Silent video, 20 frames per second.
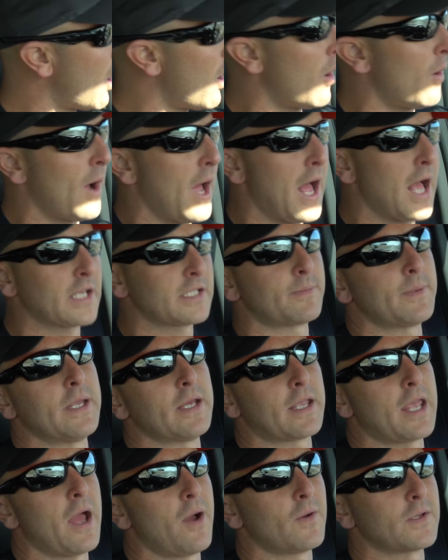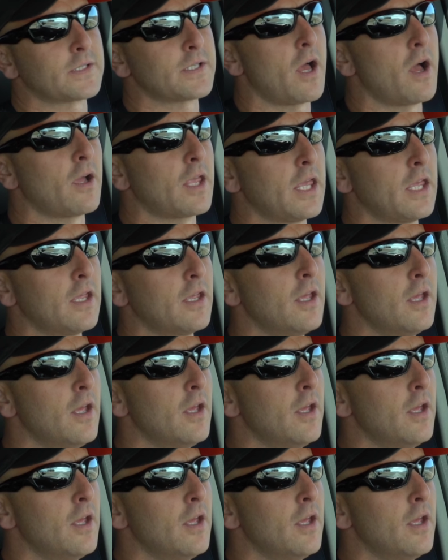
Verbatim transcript: oh it has to be a Kawasaki,